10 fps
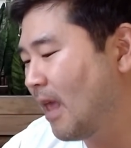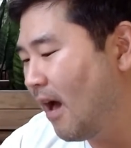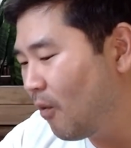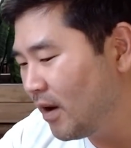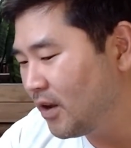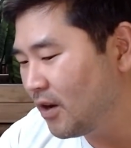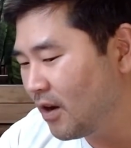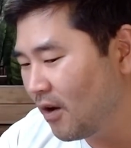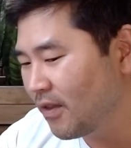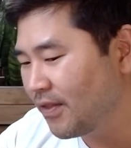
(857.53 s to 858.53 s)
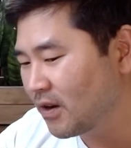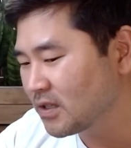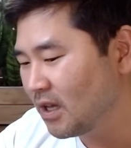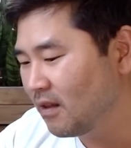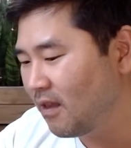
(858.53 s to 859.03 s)
I want you to know that there's
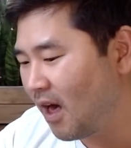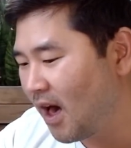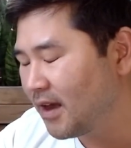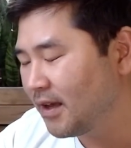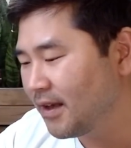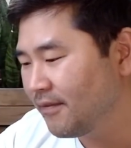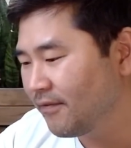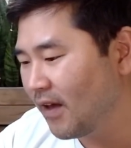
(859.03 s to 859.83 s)
a lot of,